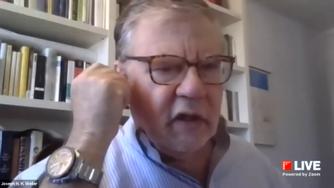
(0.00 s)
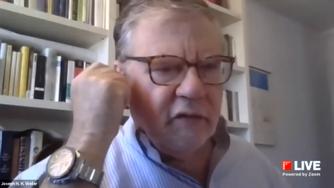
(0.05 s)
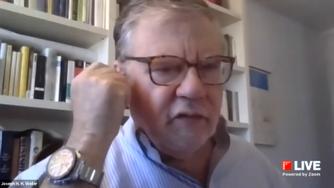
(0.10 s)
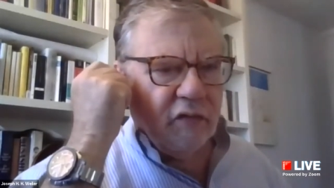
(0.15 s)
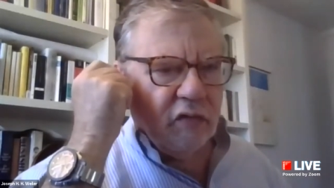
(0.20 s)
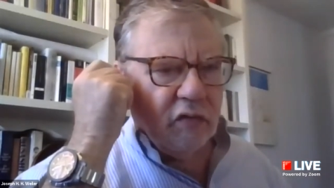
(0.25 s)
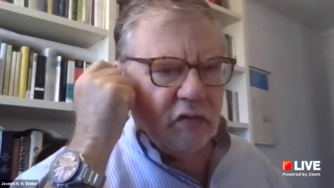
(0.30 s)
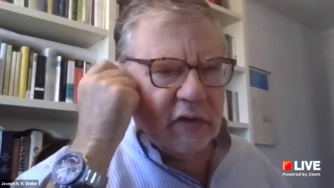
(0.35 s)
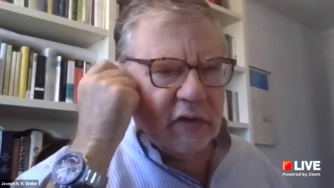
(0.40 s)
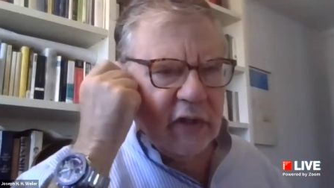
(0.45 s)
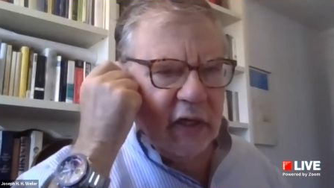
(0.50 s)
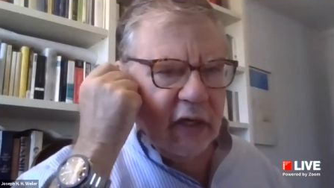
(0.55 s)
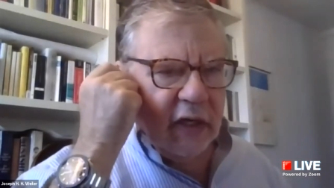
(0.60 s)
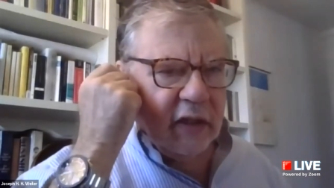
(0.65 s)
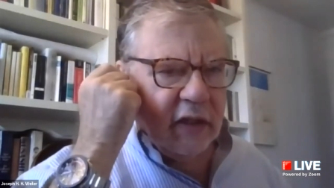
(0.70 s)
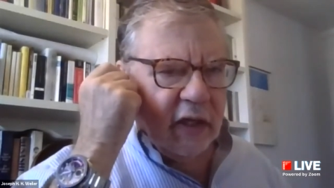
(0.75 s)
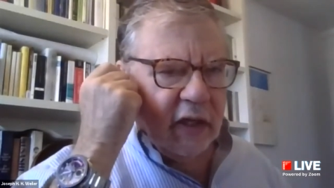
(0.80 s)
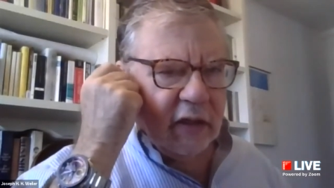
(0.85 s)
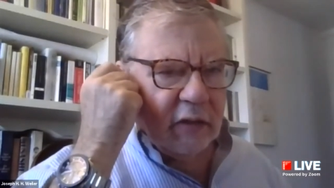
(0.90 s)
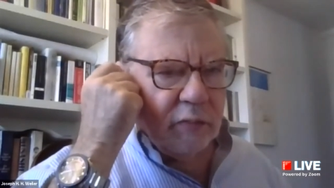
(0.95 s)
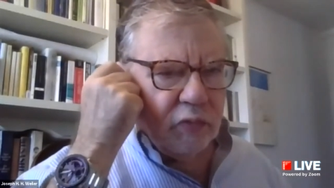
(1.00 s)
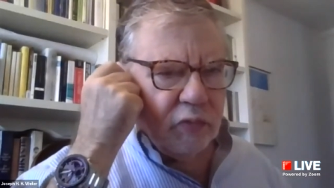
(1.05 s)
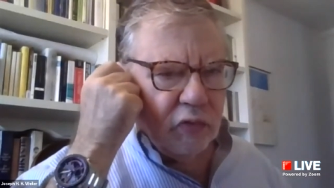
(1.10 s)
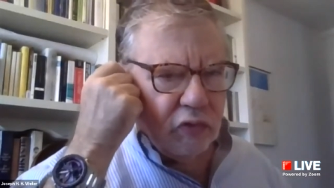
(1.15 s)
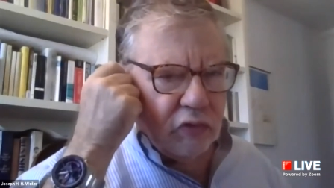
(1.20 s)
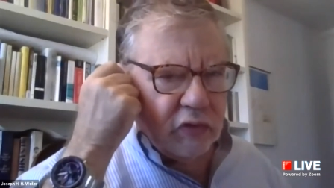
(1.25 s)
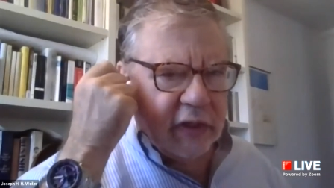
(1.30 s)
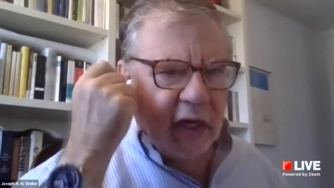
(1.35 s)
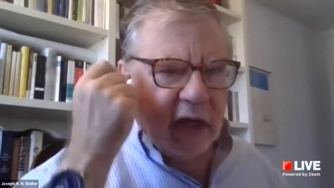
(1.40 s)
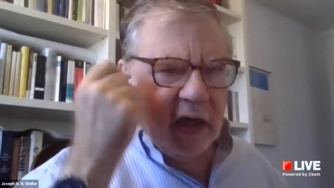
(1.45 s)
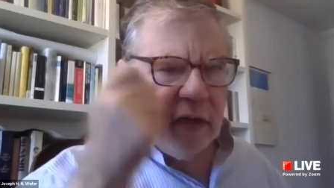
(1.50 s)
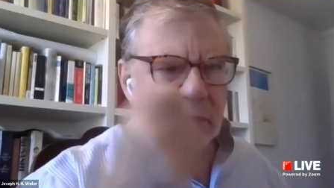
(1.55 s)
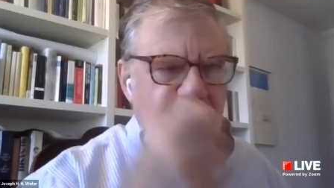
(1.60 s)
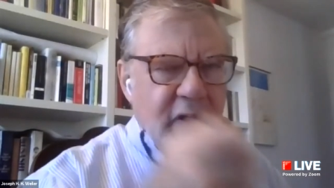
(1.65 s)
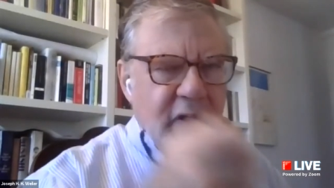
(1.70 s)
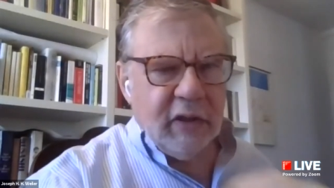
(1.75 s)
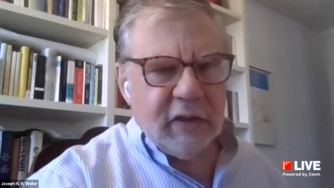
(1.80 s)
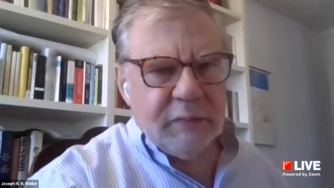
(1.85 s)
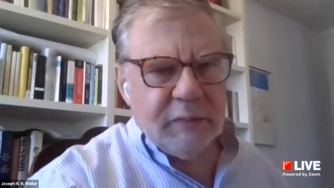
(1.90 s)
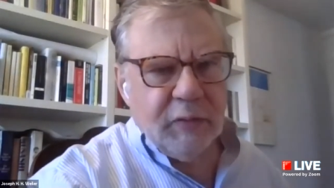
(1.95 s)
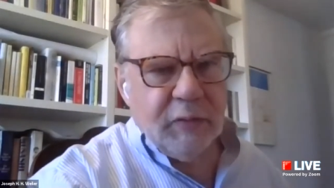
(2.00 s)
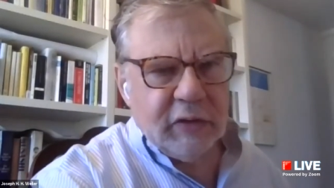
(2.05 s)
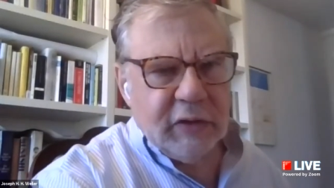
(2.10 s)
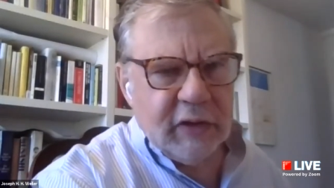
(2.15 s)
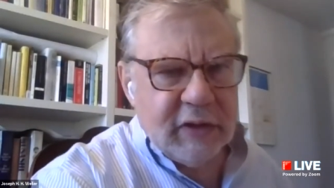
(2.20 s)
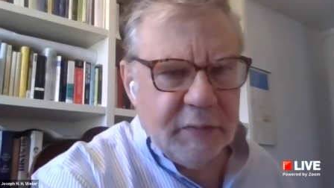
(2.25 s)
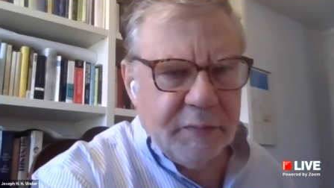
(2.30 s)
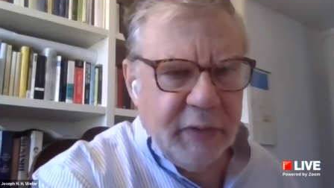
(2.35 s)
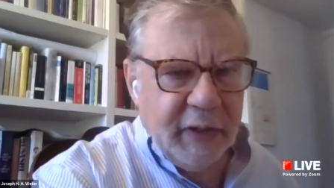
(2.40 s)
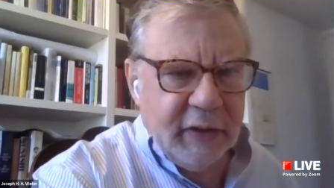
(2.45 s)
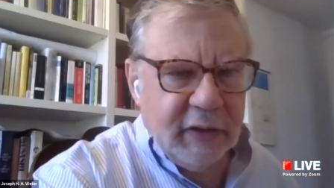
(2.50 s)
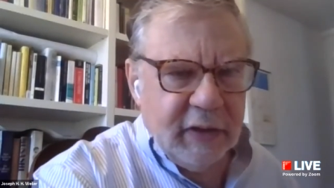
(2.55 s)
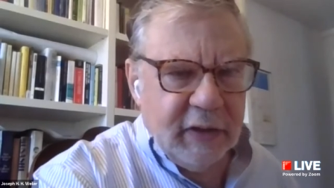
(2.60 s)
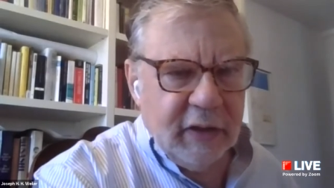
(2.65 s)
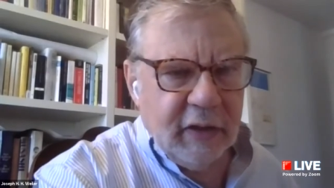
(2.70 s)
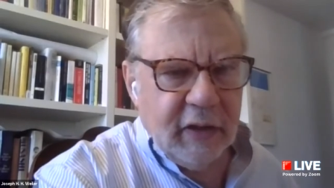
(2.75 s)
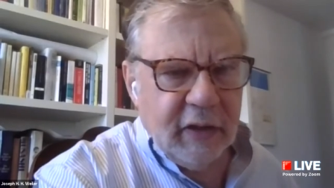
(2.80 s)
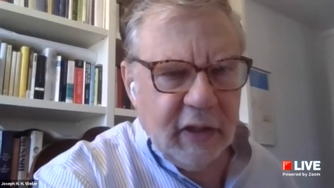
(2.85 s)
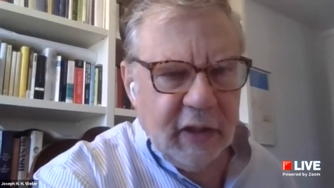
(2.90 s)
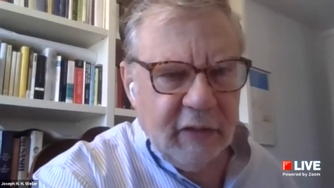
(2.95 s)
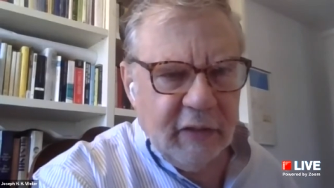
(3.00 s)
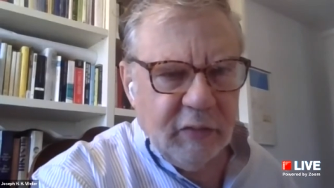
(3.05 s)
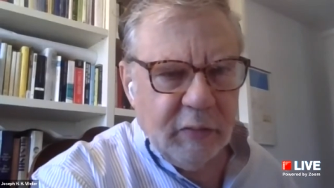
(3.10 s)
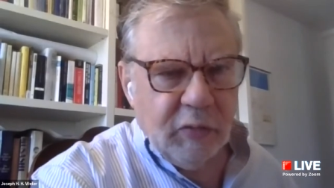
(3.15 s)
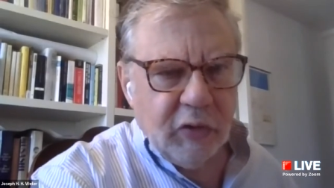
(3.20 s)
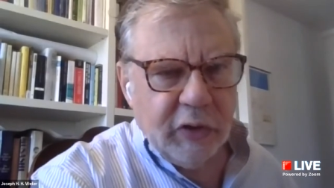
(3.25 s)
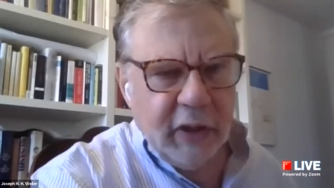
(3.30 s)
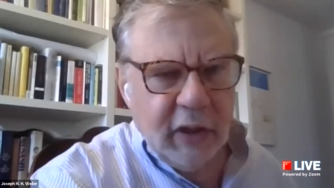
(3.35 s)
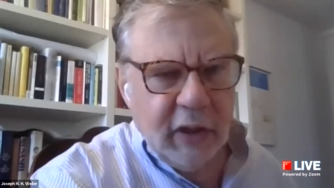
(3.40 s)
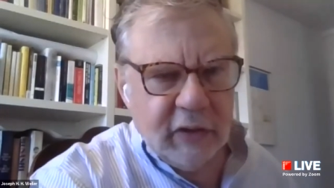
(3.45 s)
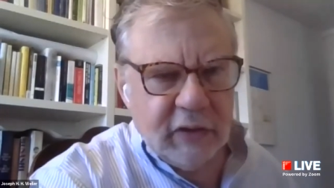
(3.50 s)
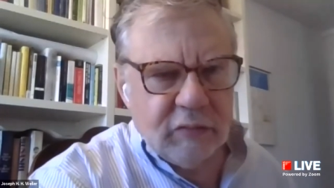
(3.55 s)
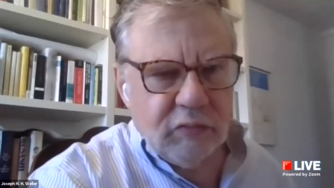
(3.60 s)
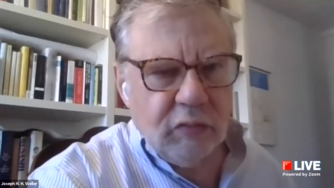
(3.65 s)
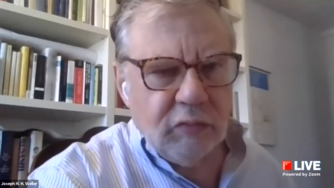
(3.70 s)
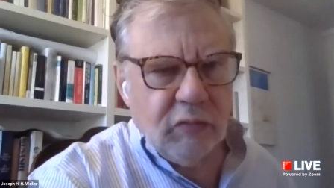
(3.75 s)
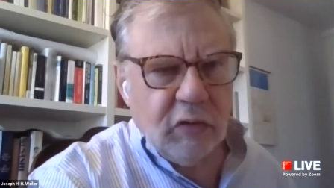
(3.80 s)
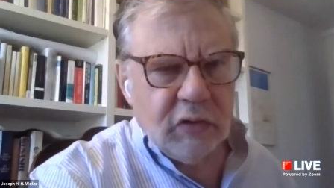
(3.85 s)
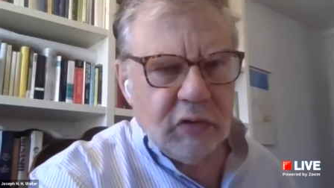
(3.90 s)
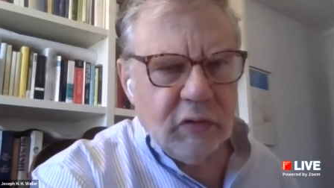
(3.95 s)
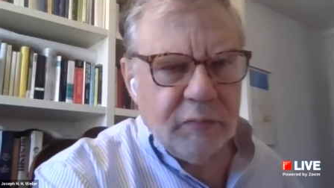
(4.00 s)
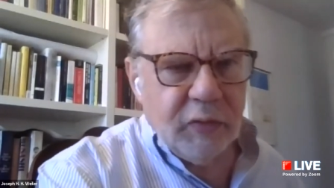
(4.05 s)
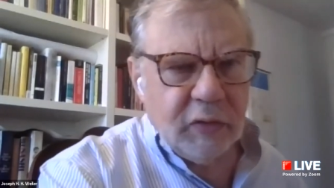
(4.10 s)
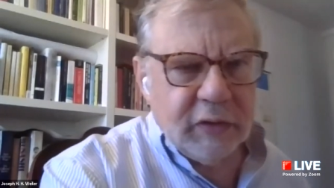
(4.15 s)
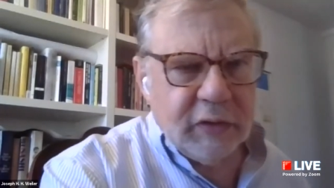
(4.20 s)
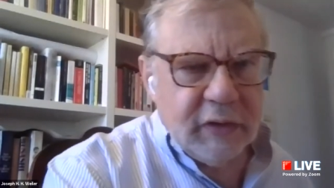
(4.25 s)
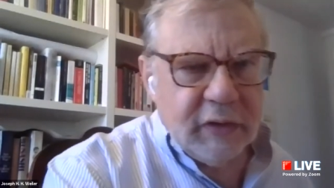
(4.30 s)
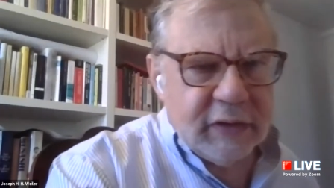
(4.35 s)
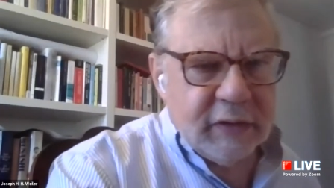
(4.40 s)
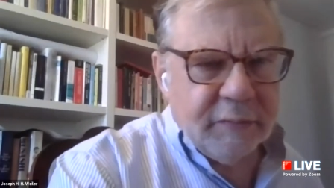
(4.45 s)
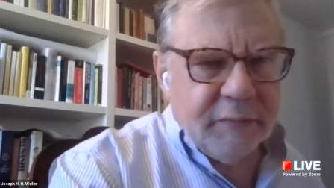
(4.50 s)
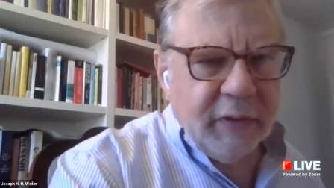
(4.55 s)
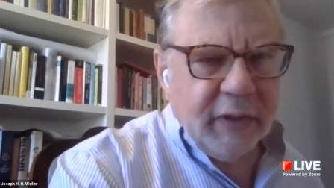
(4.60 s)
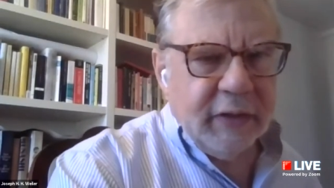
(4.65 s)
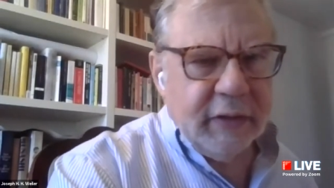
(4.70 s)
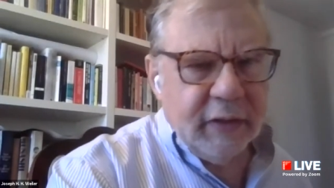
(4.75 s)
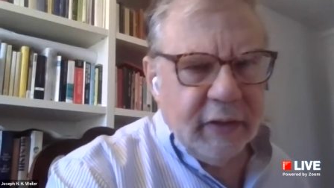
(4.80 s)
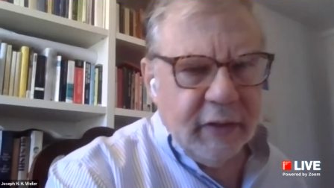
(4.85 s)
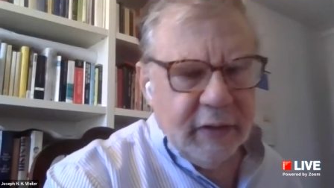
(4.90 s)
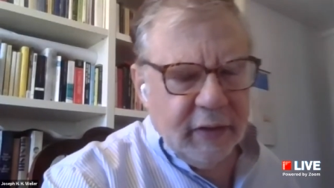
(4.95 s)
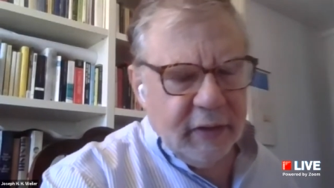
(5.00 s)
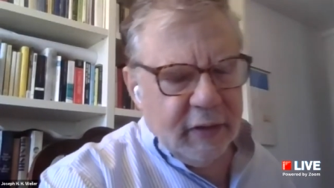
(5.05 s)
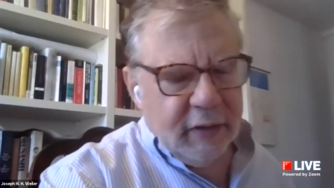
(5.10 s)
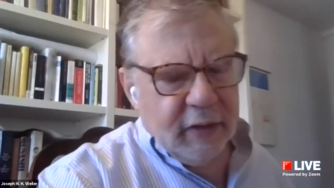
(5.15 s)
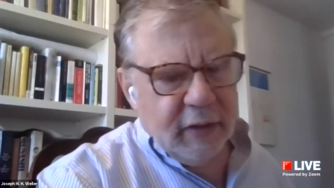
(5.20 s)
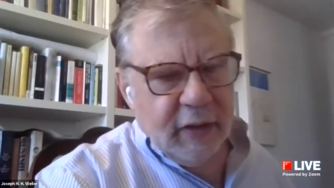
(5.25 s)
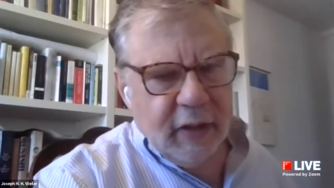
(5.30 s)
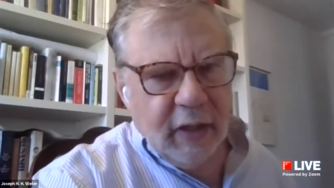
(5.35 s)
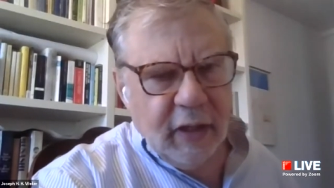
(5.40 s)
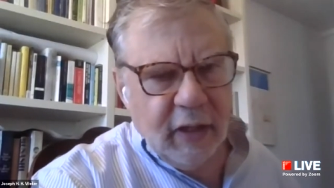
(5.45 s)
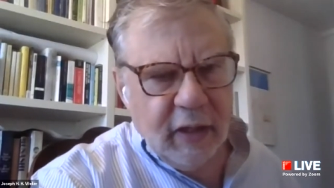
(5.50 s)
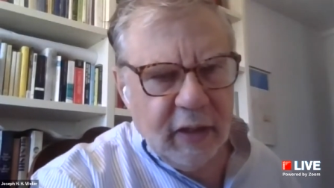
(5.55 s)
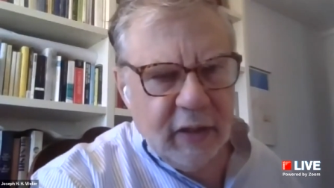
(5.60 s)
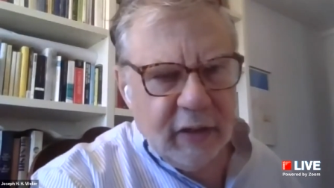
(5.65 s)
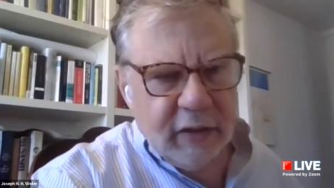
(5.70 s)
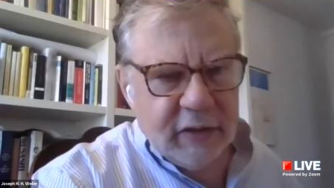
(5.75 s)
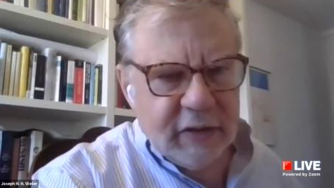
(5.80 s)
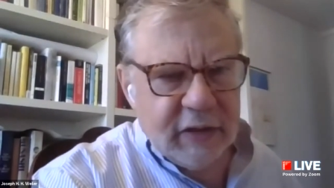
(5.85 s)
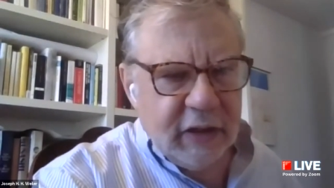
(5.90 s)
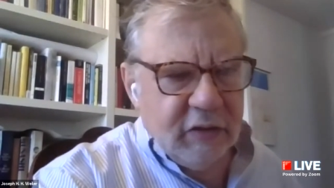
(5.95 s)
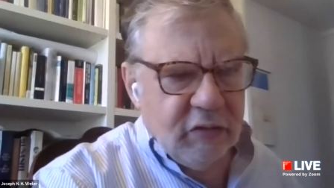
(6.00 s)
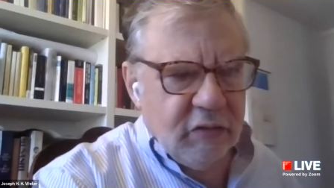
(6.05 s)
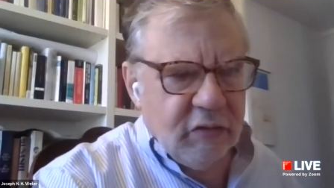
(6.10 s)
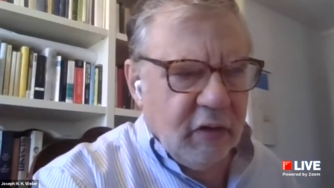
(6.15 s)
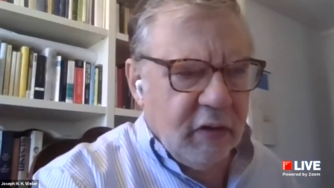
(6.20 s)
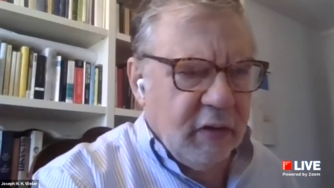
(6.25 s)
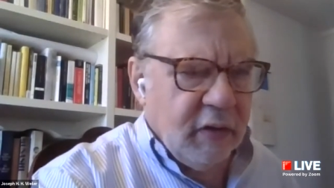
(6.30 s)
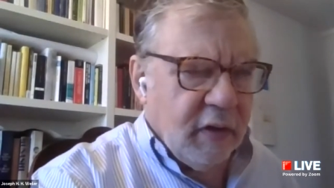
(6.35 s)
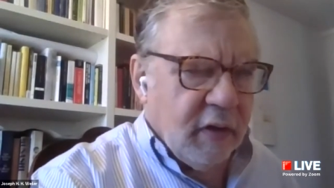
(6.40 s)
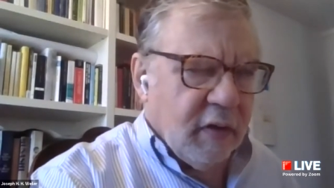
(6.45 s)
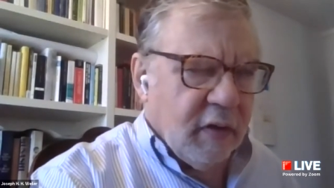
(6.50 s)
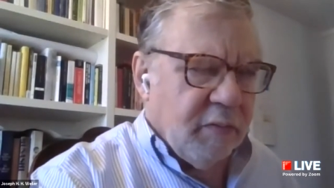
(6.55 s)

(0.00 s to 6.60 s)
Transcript: If you say that Bruce Ackerman is participating, then everybody else will want to participate, uh, etc.